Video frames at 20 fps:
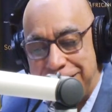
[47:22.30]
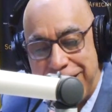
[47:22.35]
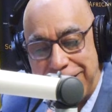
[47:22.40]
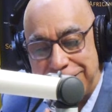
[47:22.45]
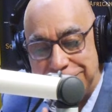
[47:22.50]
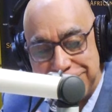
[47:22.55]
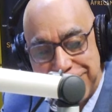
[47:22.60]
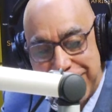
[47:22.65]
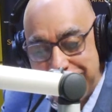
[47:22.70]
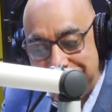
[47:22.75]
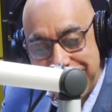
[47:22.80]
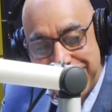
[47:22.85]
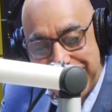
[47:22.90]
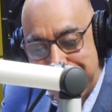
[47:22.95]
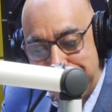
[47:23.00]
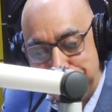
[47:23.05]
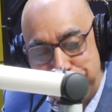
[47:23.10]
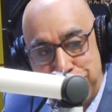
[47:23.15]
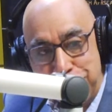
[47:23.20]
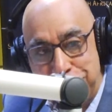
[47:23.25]

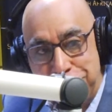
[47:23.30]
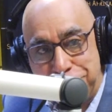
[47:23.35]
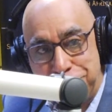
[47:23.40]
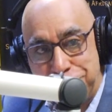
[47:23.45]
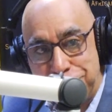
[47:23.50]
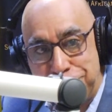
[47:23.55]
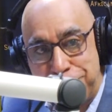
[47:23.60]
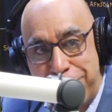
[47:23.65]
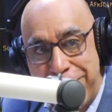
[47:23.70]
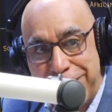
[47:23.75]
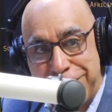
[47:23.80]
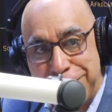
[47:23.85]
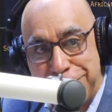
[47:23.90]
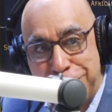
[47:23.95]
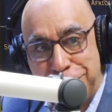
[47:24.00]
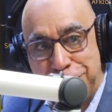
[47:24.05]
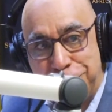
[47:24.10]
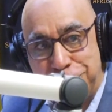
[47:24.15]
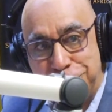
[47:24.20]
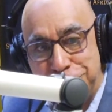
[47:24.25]
aesthetically beautiful
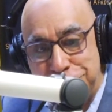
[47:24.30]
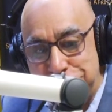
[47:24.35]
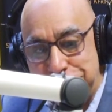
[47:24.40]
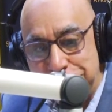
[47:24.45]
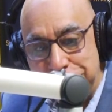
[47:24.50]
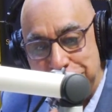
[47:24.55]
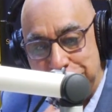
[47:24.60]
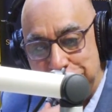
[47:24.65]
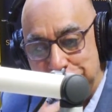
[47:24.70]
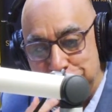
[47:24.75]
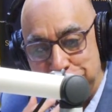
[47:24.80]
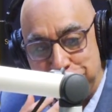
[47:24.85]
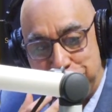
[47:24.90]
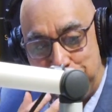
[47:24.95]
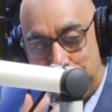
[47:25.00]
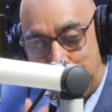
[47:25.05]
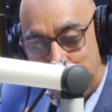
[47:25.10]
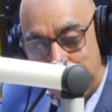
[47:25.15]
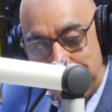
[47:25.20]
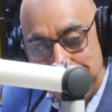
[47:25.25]
banknotes with
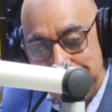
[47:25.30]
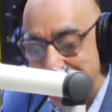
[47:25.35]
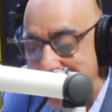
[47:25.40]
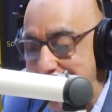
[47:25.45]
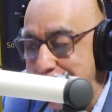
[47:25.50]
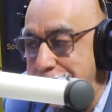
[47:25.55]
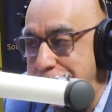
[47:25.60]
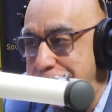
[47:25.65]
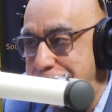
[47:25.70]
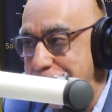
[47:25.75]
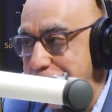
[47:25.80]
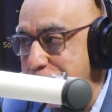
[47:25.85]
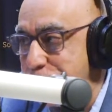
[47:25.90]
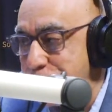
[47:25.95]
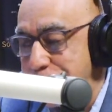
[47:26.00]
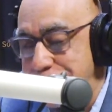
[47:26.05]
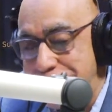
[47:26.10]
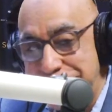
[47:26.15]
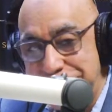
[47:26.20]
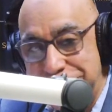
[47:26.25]
all the
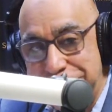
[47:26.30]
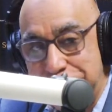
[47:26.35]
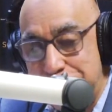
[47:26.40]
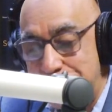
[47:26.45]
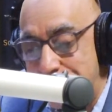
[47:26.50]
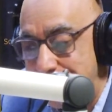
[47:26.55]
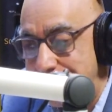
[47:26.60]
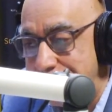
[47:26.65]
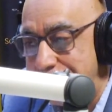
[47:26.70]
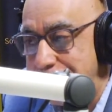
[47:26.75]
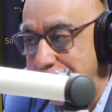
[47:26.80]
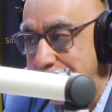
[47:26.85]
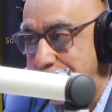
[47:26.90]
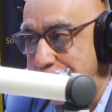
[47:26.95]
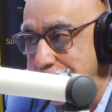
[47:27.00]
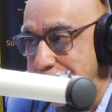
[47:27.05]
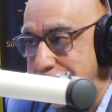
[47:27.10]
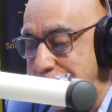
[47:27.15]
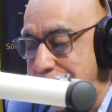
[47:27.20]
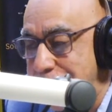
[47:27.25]
innovation and security
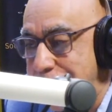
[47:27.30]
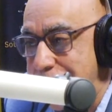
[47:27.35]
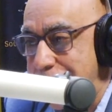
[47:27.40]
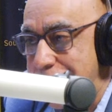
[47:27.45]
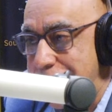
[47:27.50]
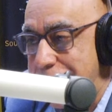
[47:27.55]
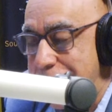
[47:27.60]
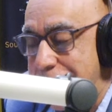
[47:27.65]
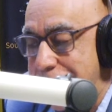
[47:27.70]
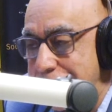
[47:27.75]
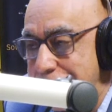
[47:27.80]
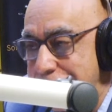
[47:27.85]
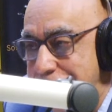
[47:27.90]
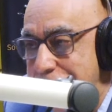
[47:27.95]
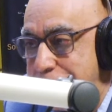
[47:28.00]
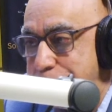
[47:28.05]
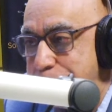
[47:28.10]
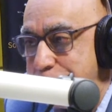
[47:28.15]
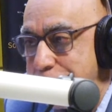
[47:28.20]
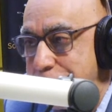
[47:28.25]
features
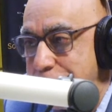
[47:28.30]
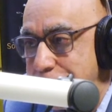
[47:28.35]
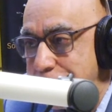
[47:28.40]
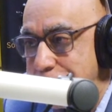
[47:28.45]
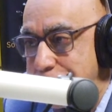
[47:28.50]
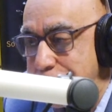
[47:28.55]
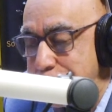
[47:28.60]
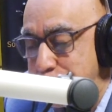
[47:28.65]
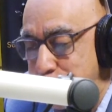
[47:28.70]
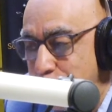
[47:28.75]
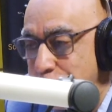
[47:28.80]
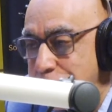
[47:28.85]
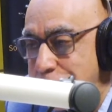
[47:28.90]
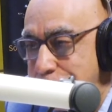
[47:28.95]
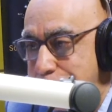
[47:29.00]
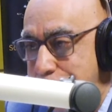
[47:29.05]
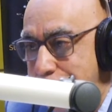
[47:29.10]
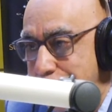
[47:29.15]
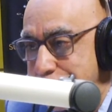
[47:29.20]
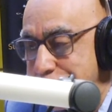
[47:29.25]
that Pearl talked
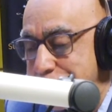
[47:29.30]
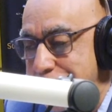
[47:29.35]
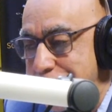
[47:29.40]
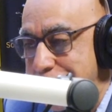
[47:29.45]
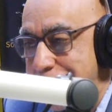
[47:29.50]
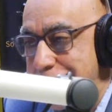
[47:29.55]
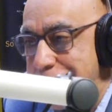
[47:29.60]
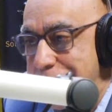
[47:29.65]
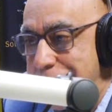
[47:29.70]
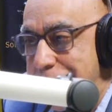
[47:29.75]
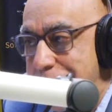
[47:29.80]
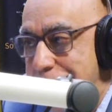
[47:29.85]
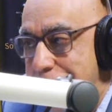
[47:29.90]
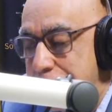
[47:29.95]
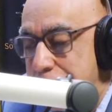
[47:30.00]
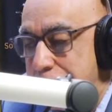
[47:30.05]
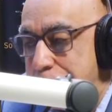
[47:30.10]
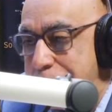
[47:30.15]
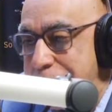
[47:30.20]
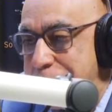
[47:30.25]
about.
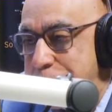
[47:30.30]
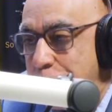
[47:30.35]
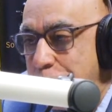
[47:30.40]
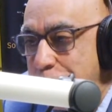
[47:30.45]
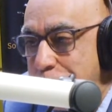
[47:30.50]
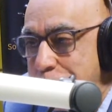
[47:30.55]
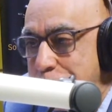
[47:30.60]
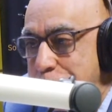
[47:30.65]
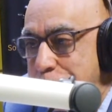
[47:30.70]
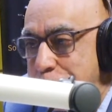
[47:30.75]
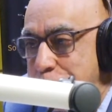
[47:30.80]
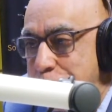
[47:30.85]
But though